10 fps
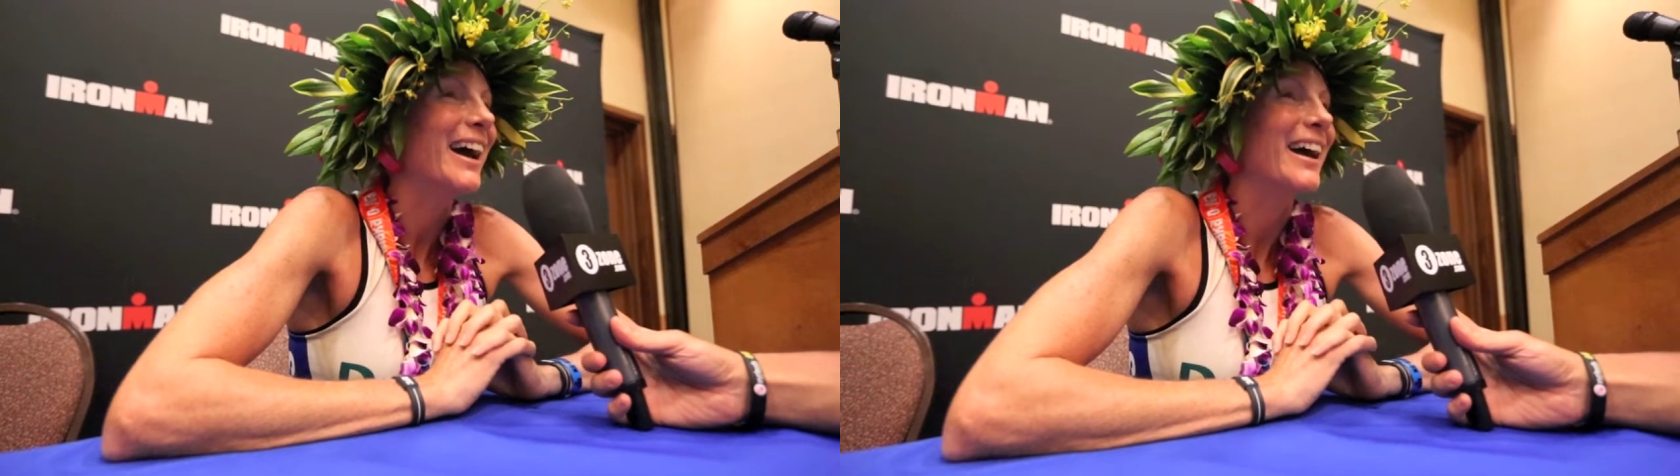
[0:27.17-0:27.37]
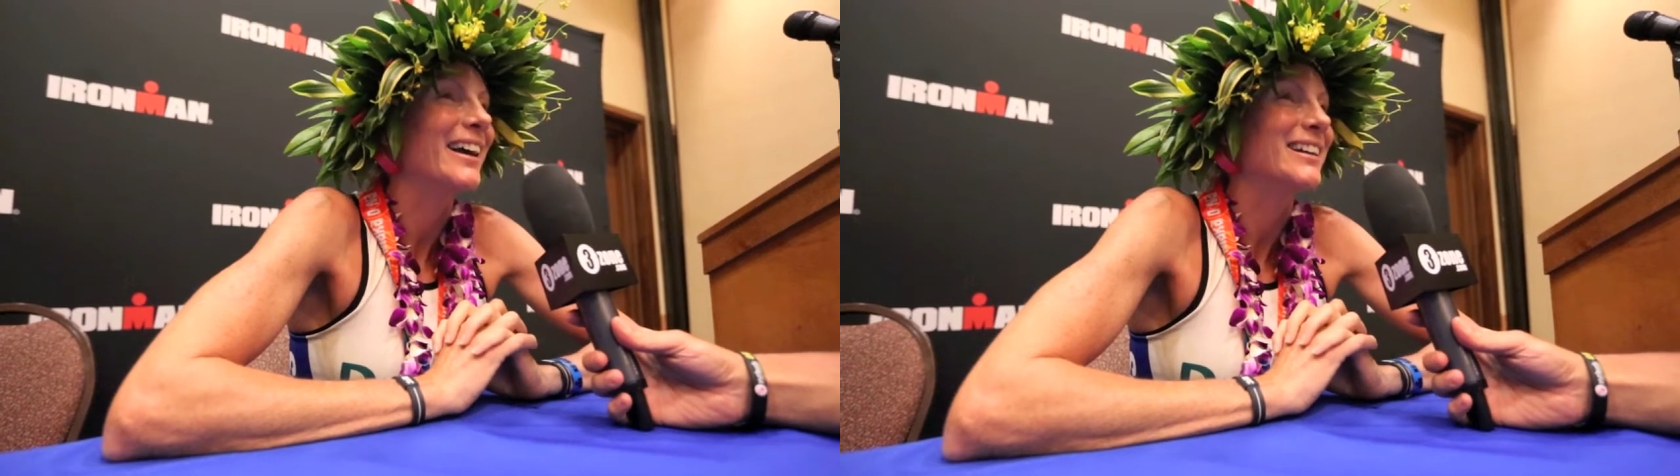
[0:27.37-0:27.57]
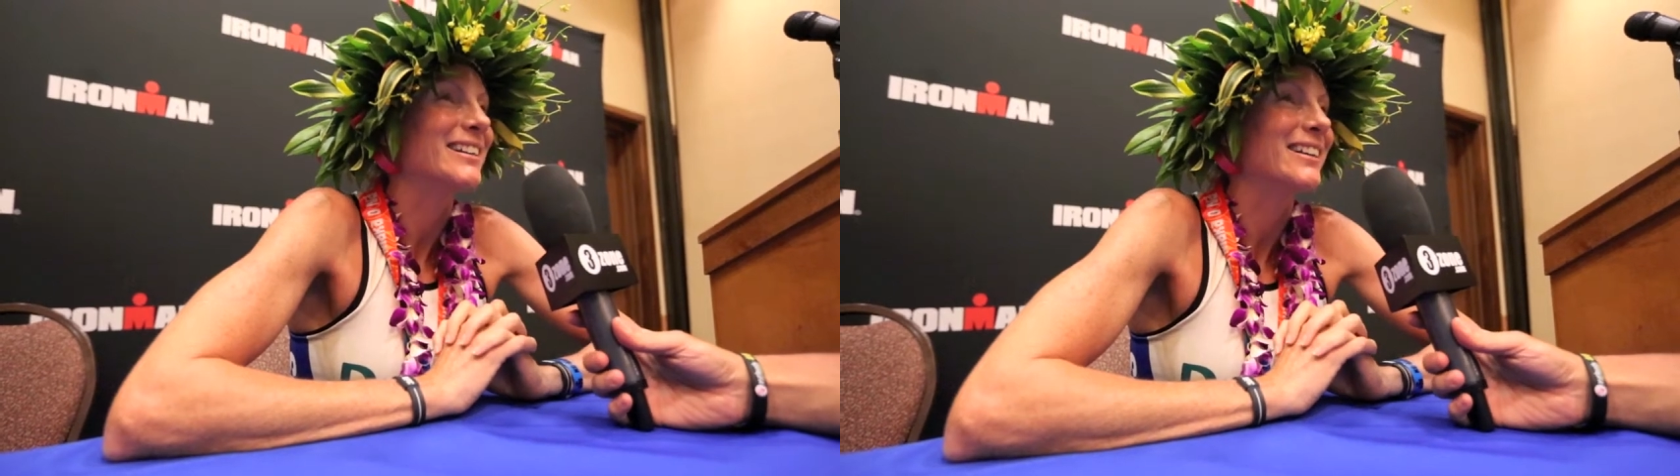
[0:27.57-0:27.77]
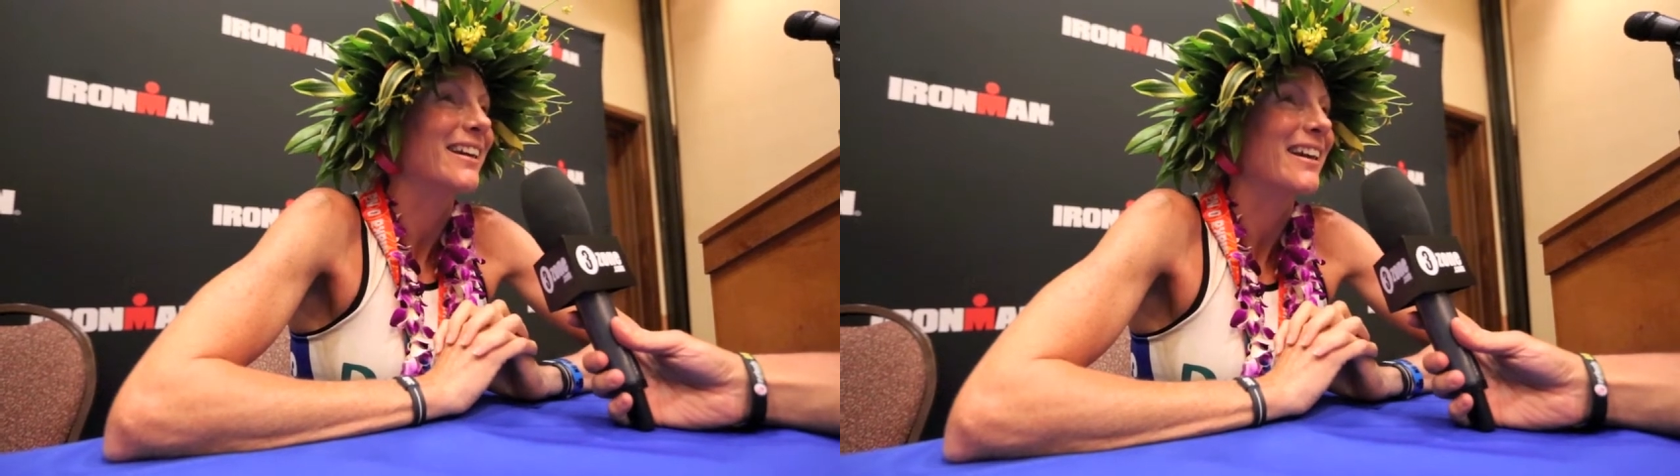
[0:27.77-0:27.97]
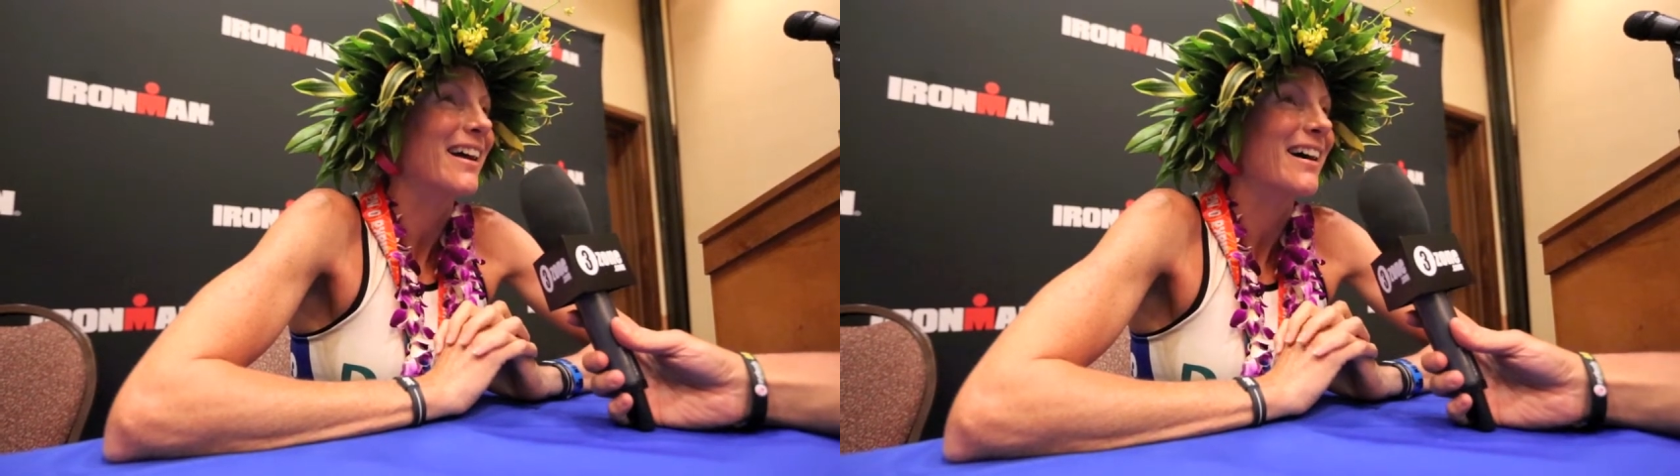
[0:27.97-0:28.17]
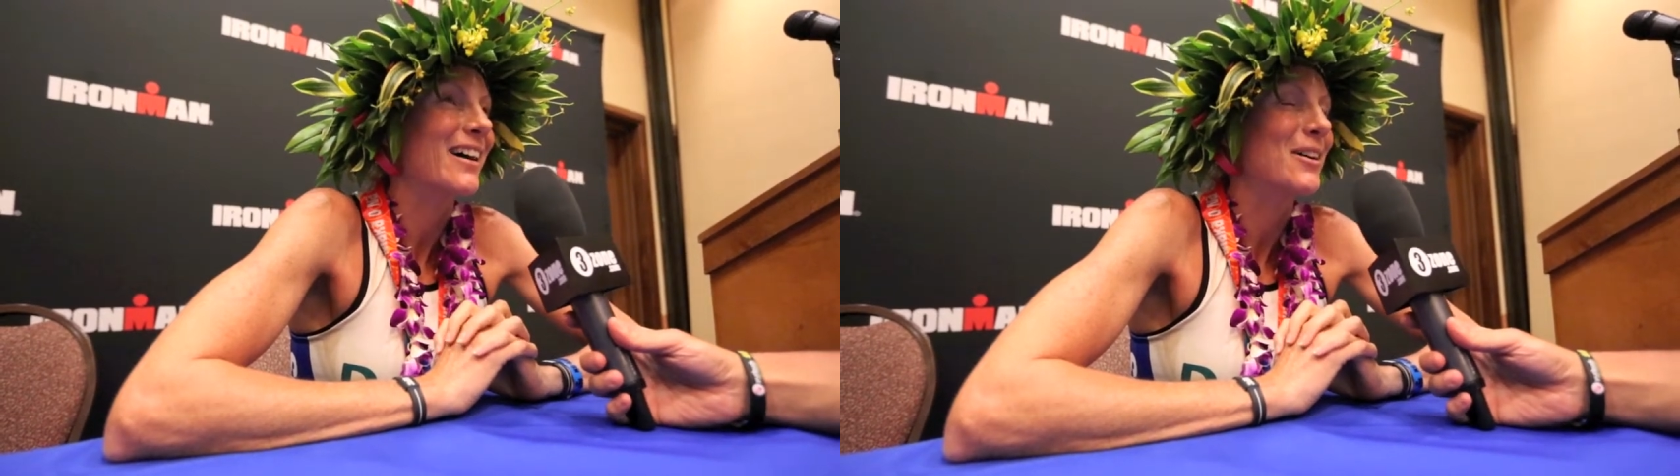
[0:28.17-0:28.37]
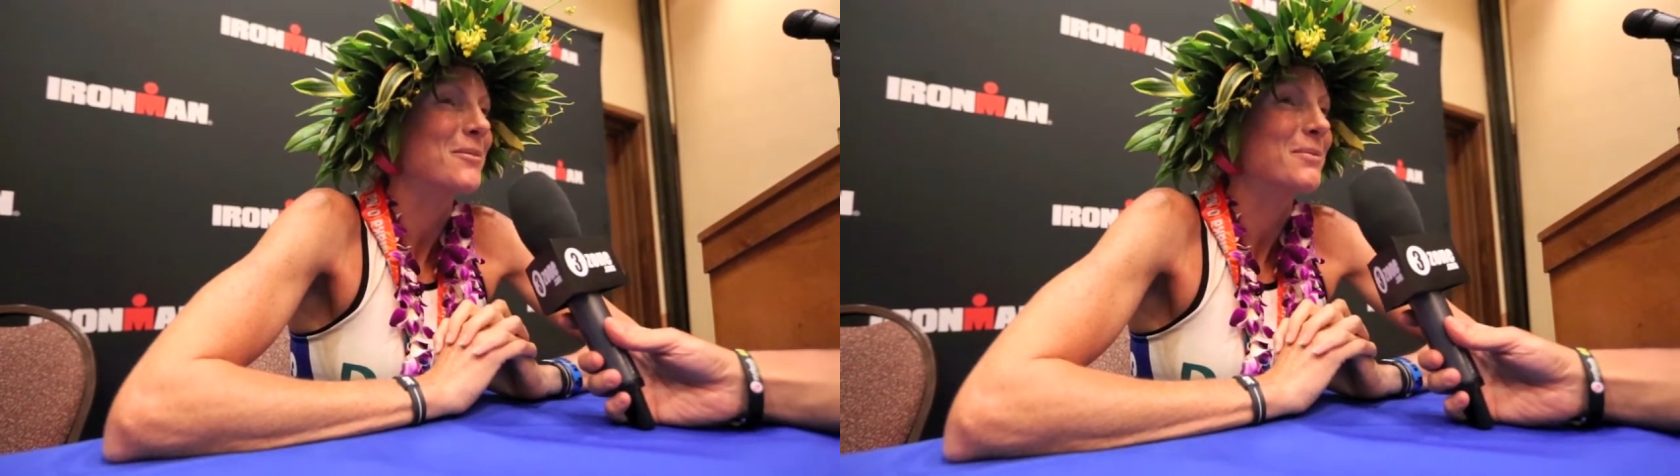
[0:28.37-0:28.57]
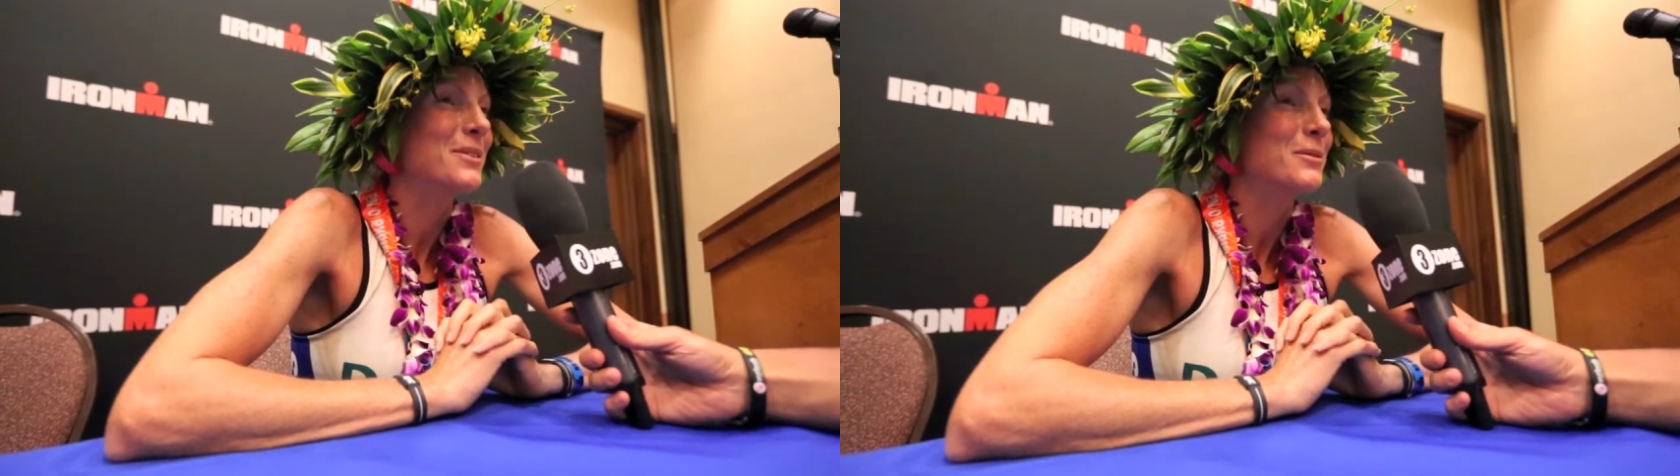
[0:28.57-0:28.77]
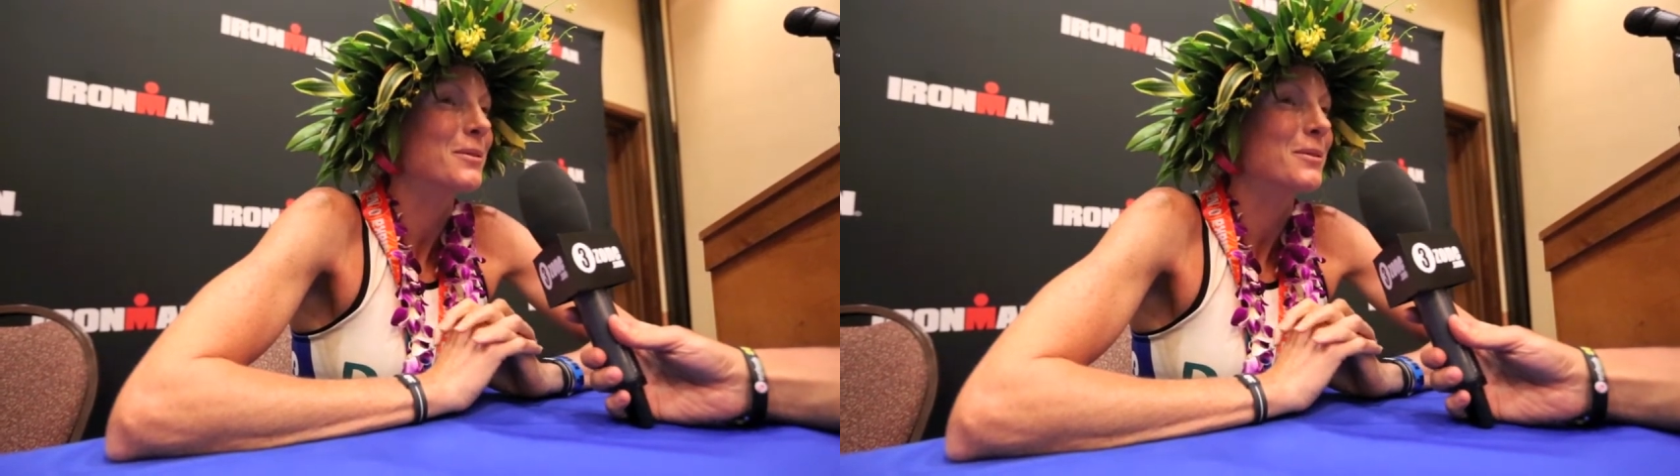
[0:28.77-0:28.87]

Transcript: and